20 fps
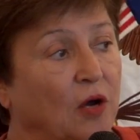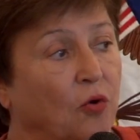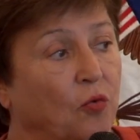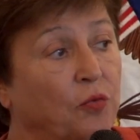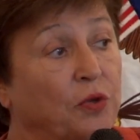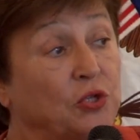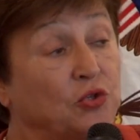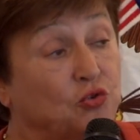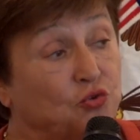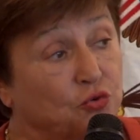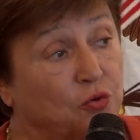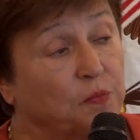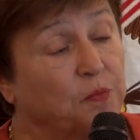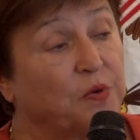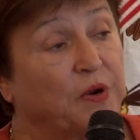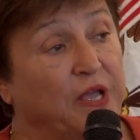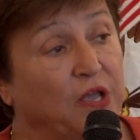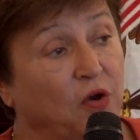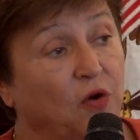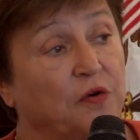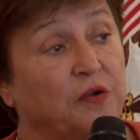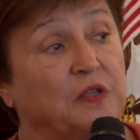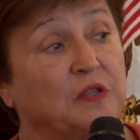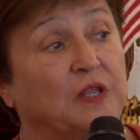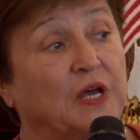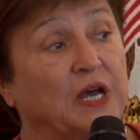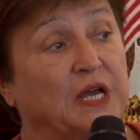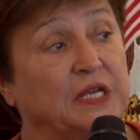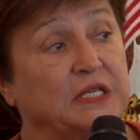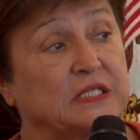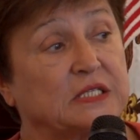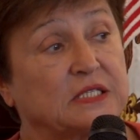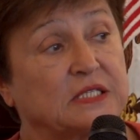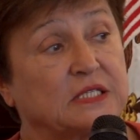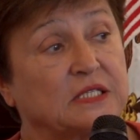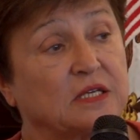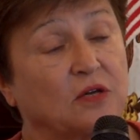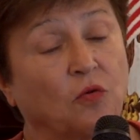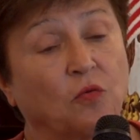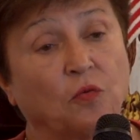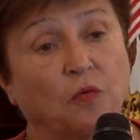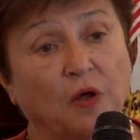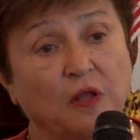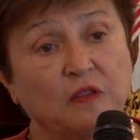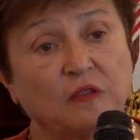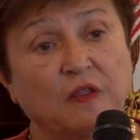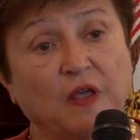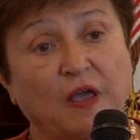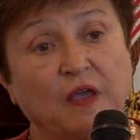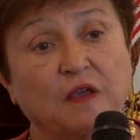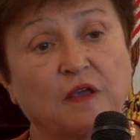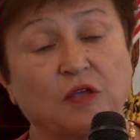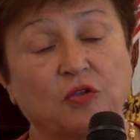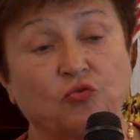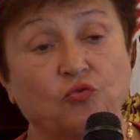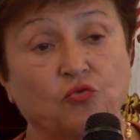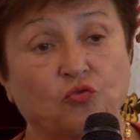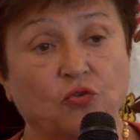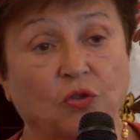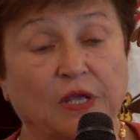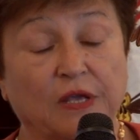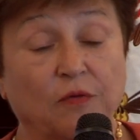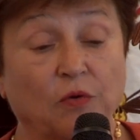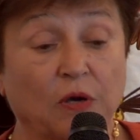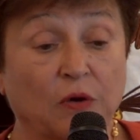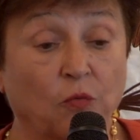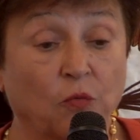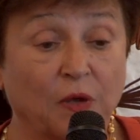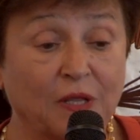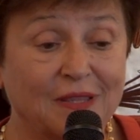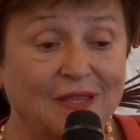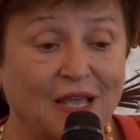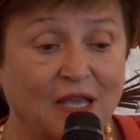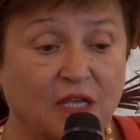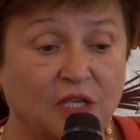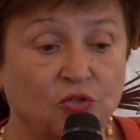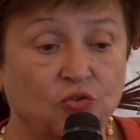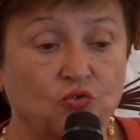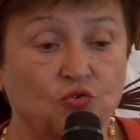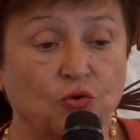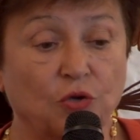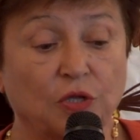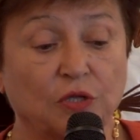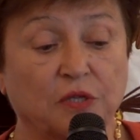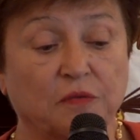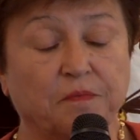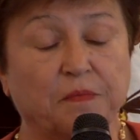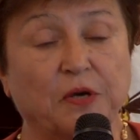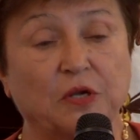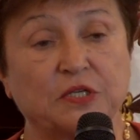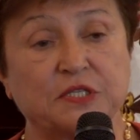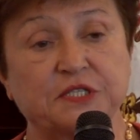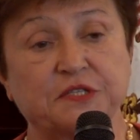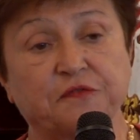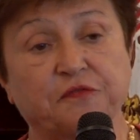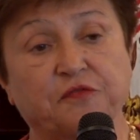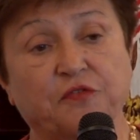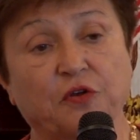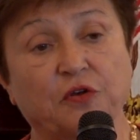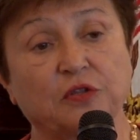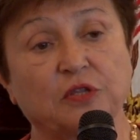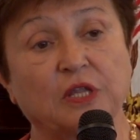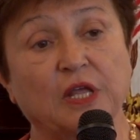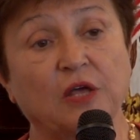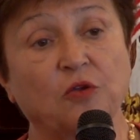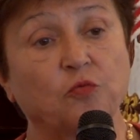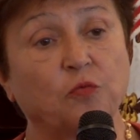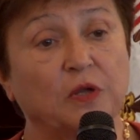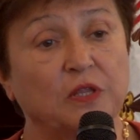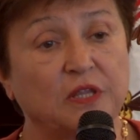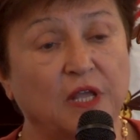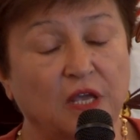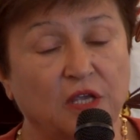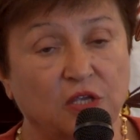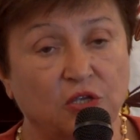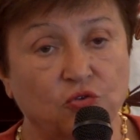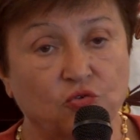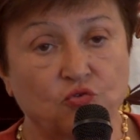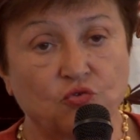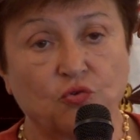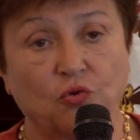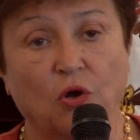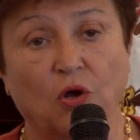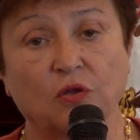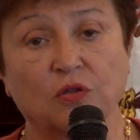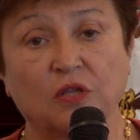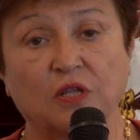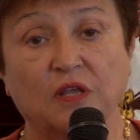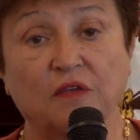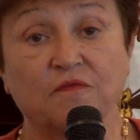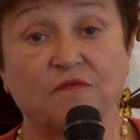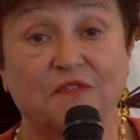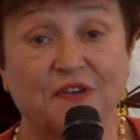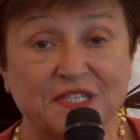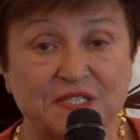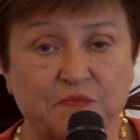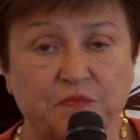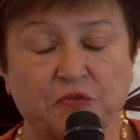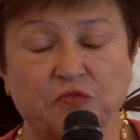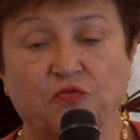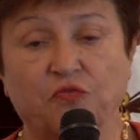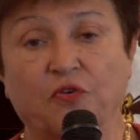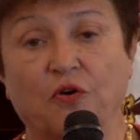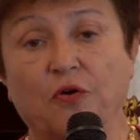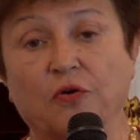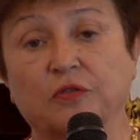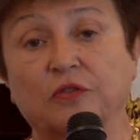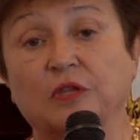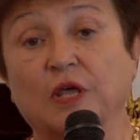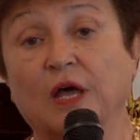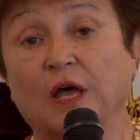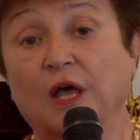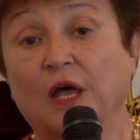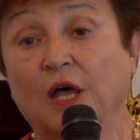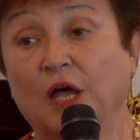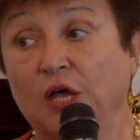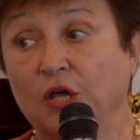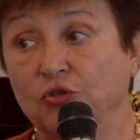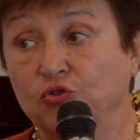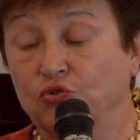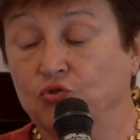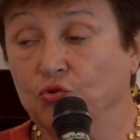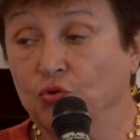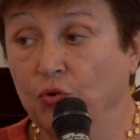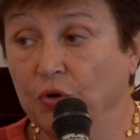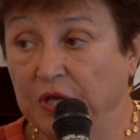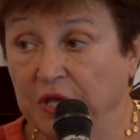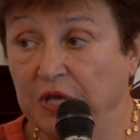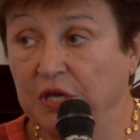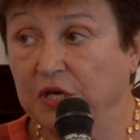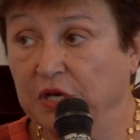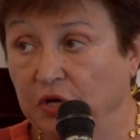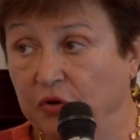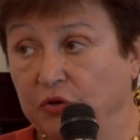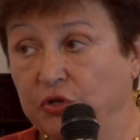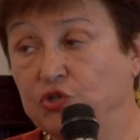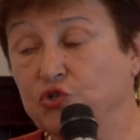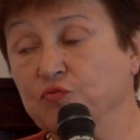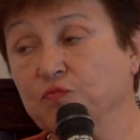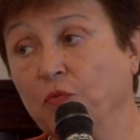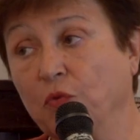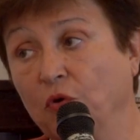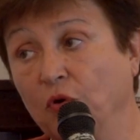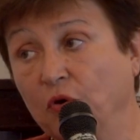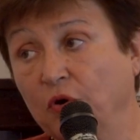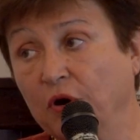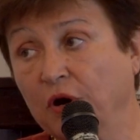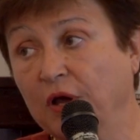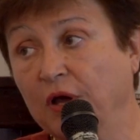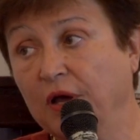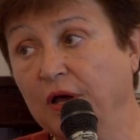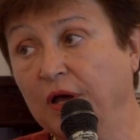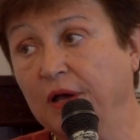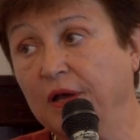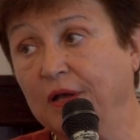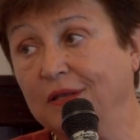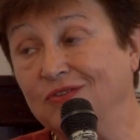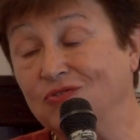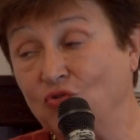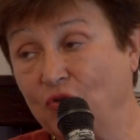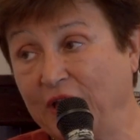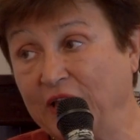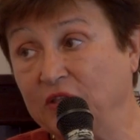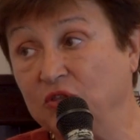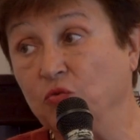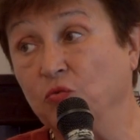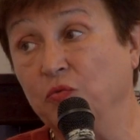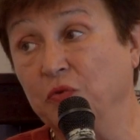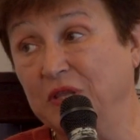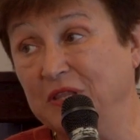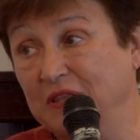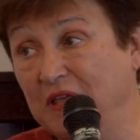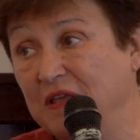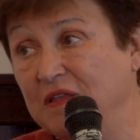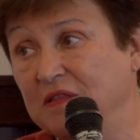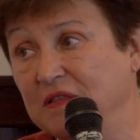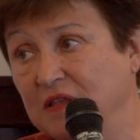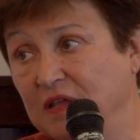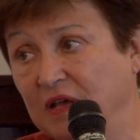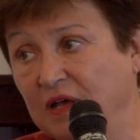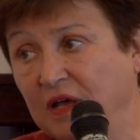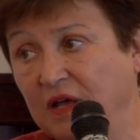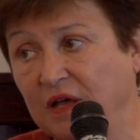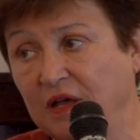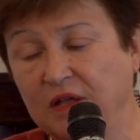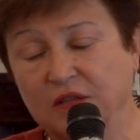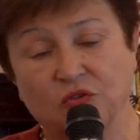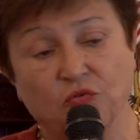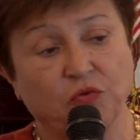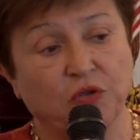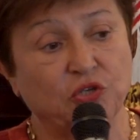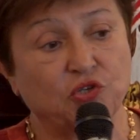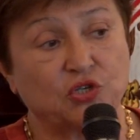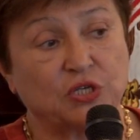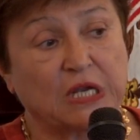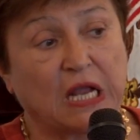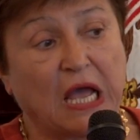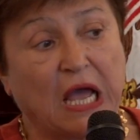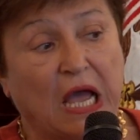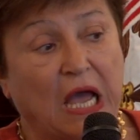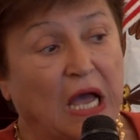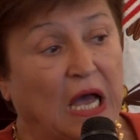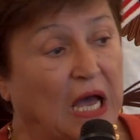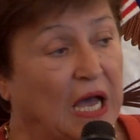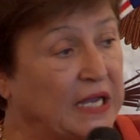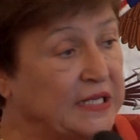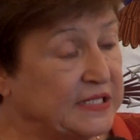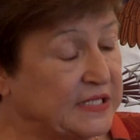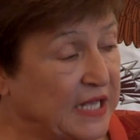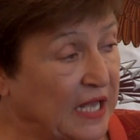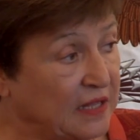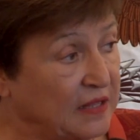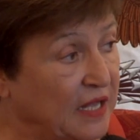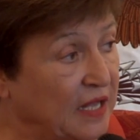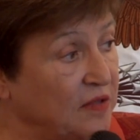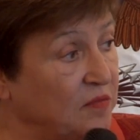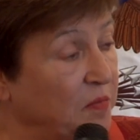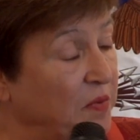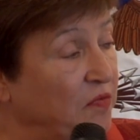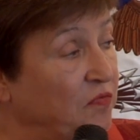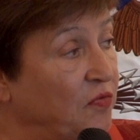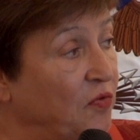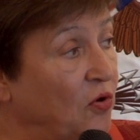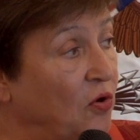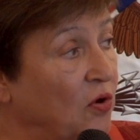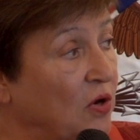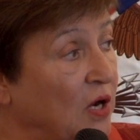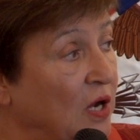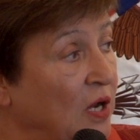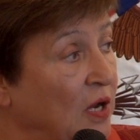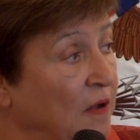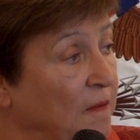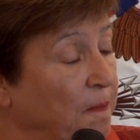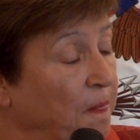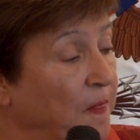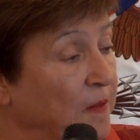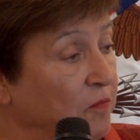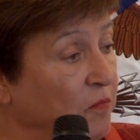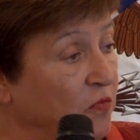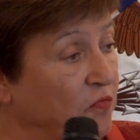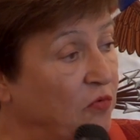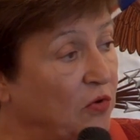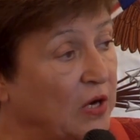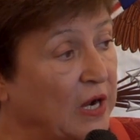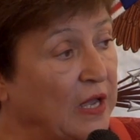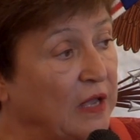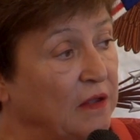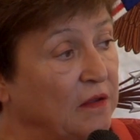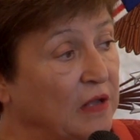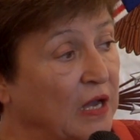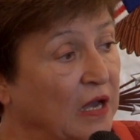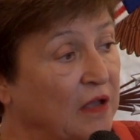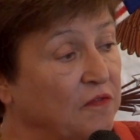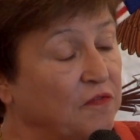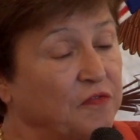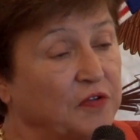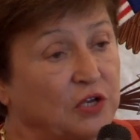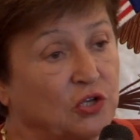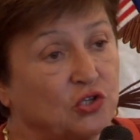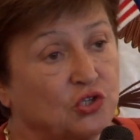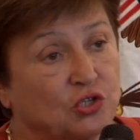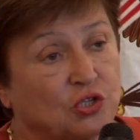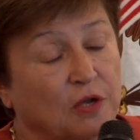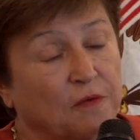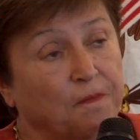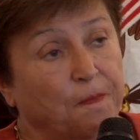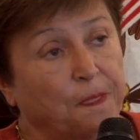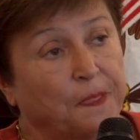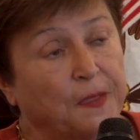we do prioritize what they can do on the policy front and what they can do on the investment front to encourage more trade within the region. I said that before I finished.